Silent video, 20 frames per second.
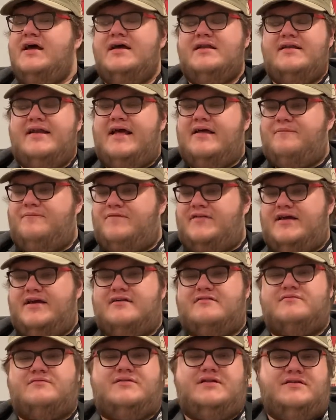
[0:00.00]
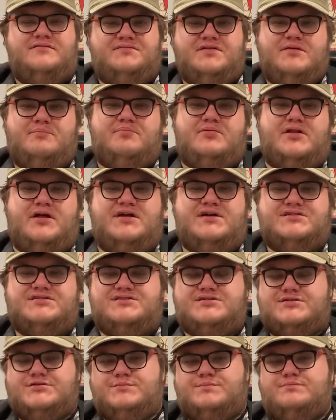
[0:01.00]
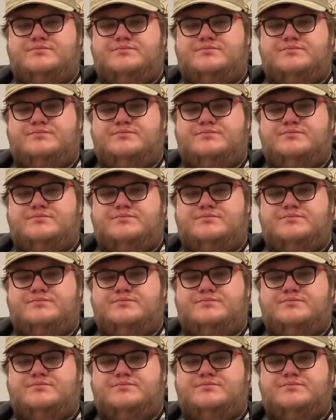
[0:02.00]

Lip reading: Netflix, Disney Plus,